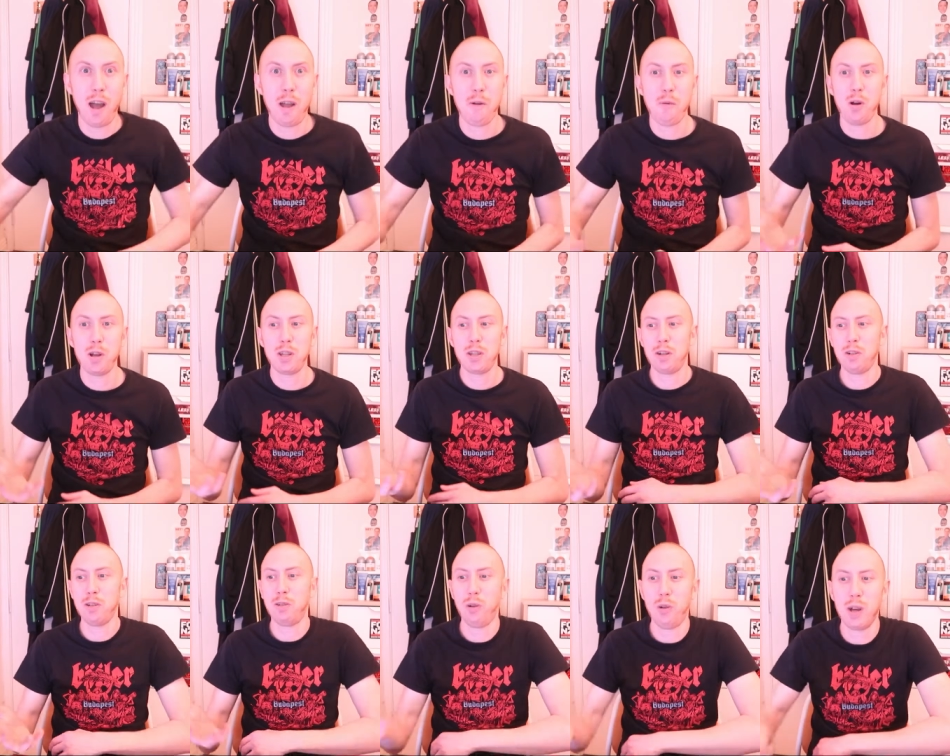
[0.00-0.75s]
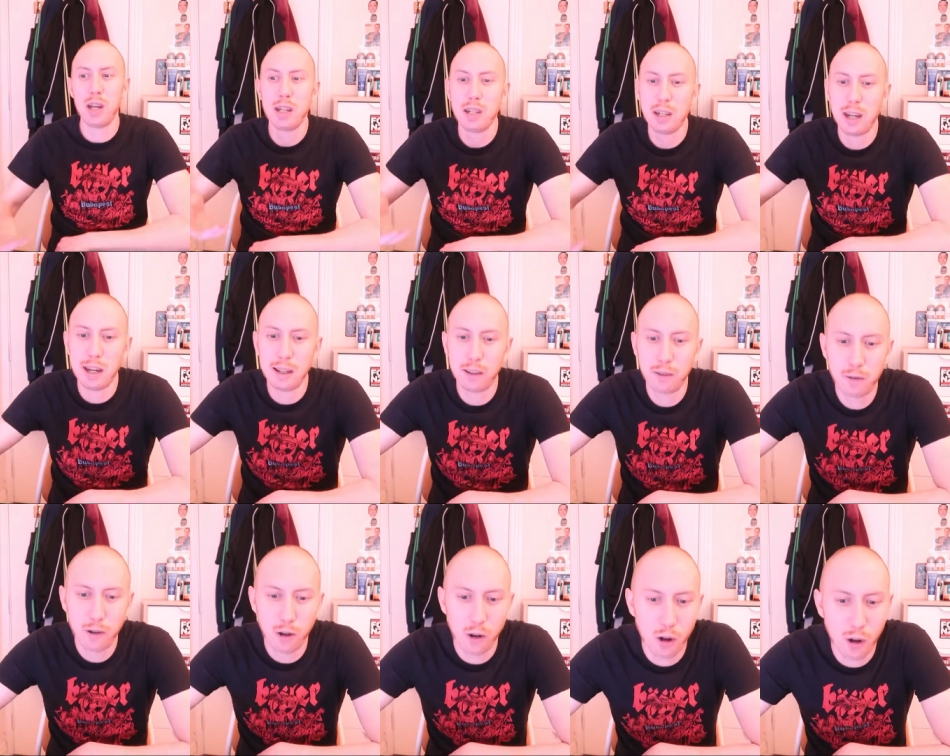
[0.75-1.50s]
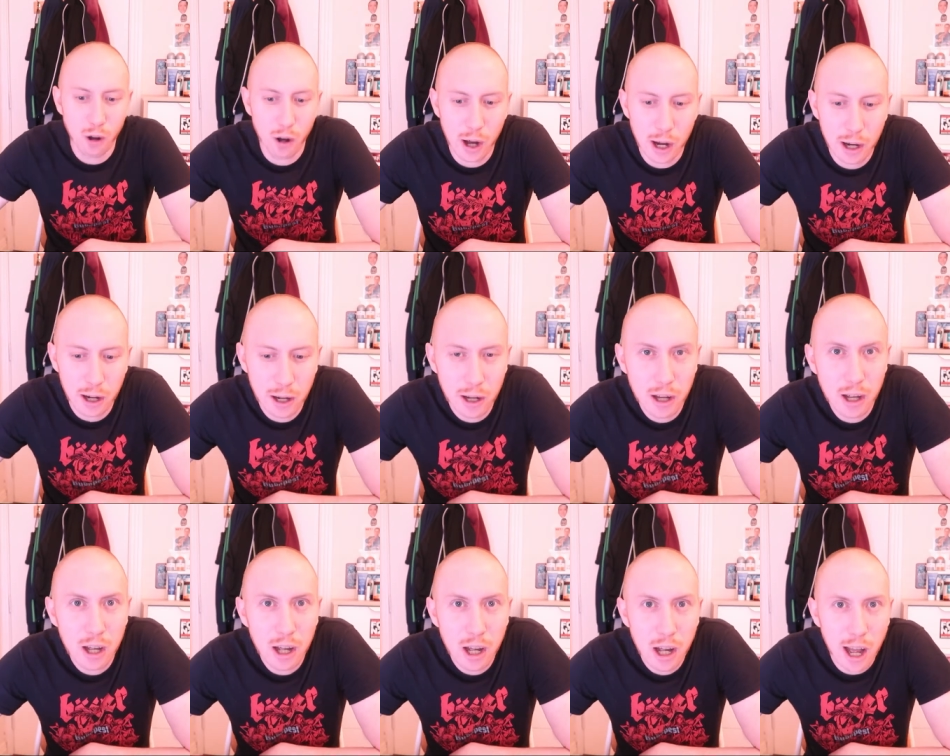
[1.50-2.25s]
I wasn't doing it for
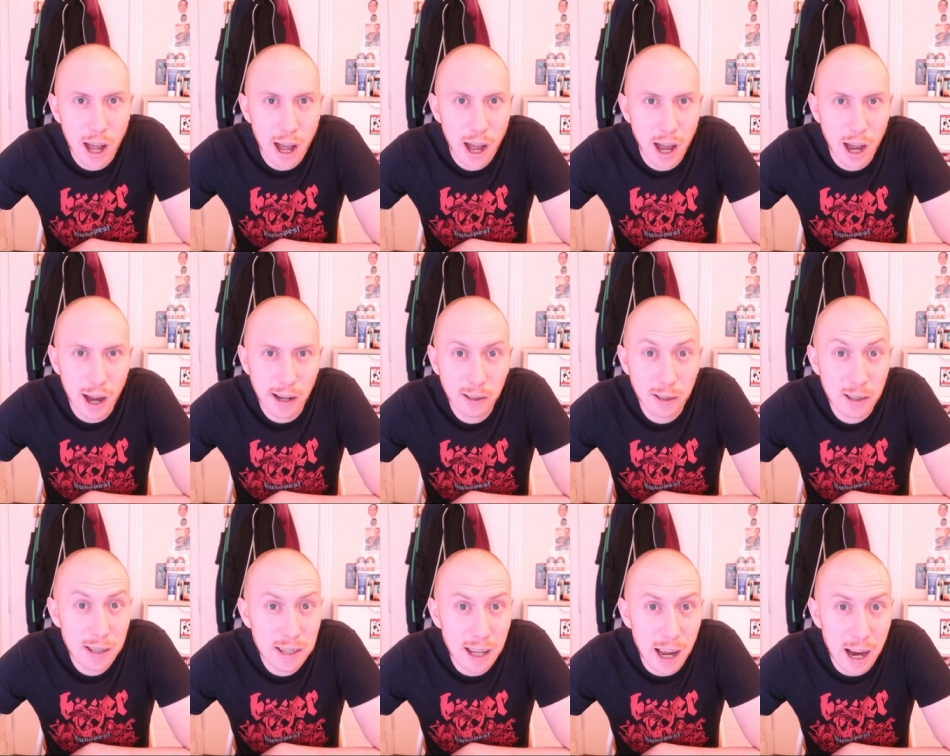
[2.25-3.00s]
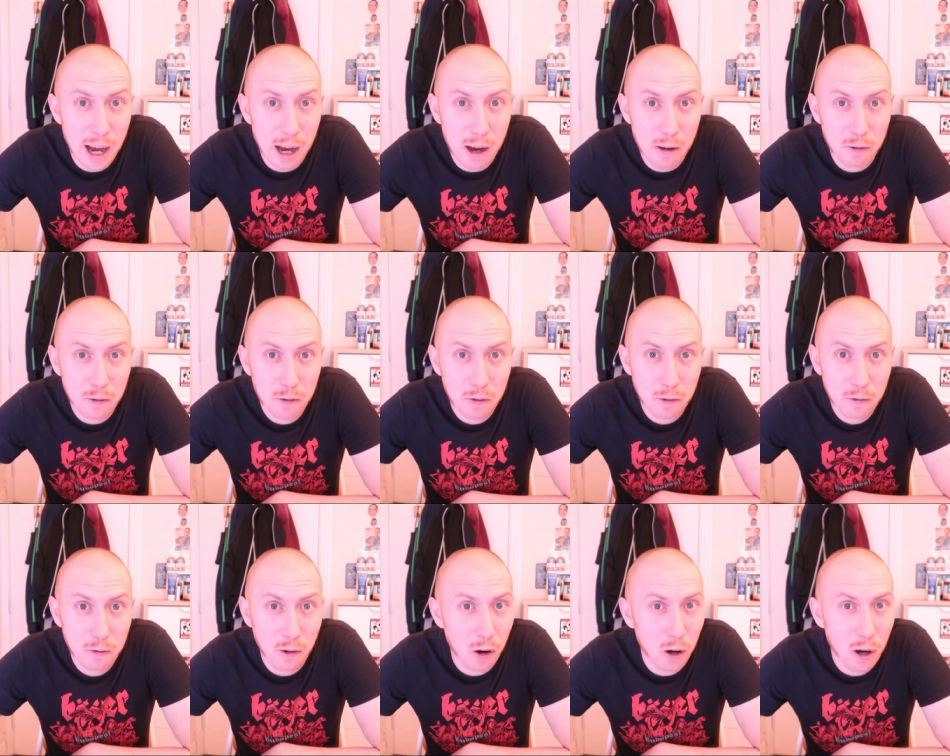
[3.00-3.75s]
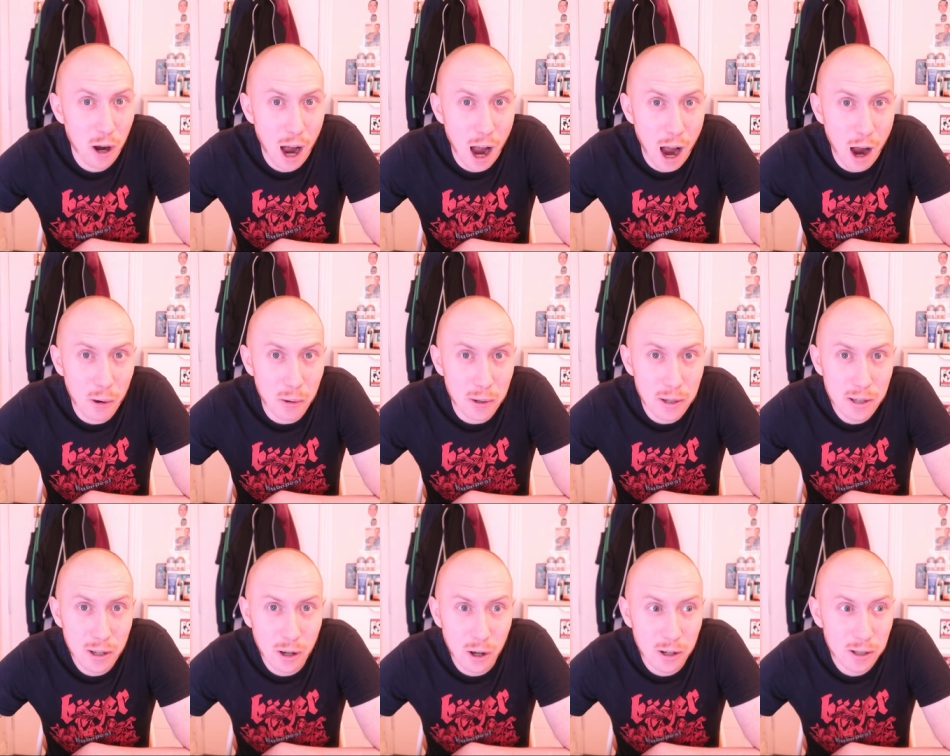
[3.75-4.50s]
to save for a
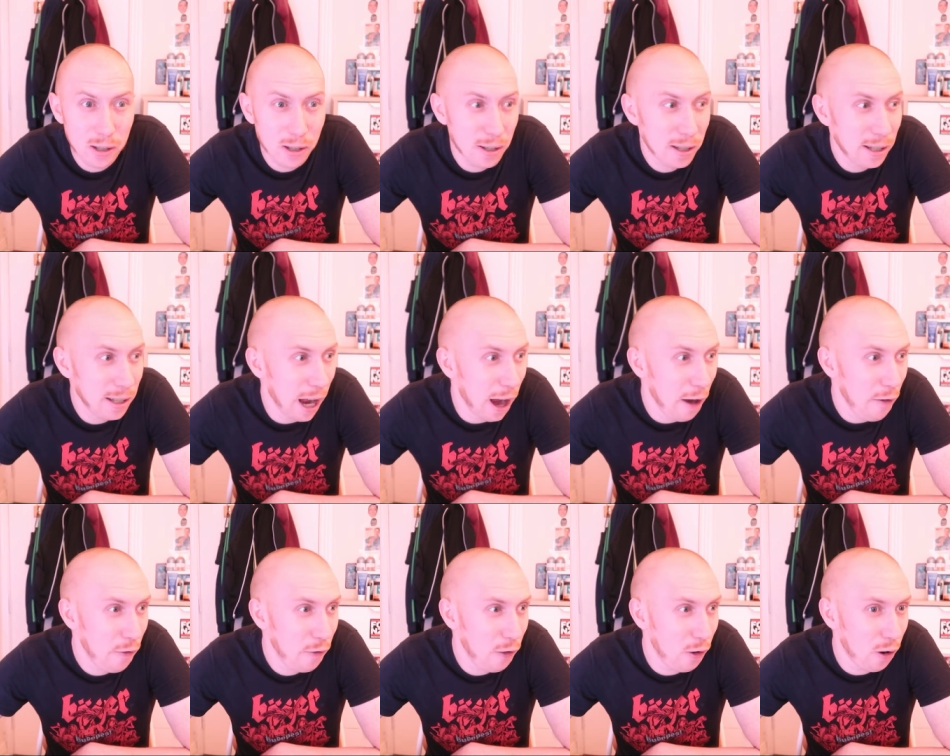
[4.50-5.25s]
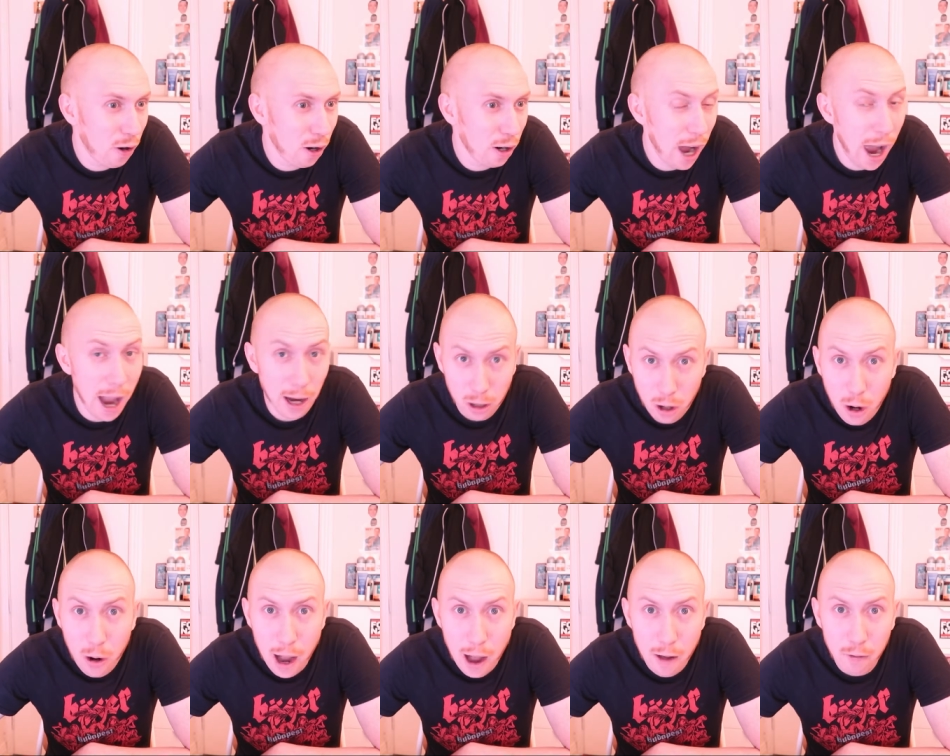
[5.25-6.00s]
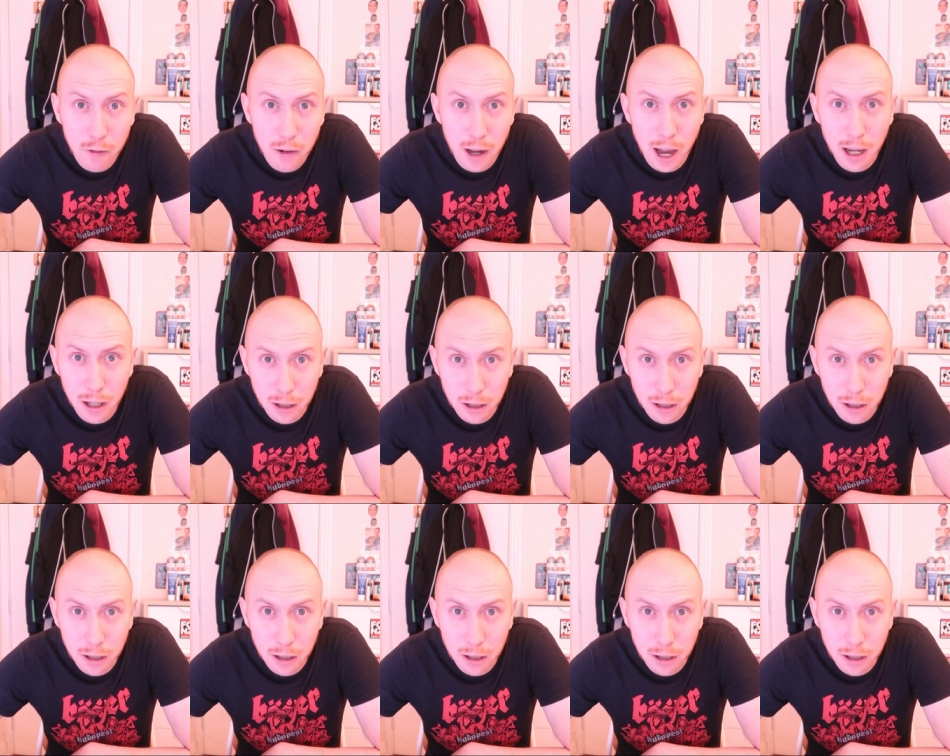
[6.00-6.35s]
house or to save for, I could have,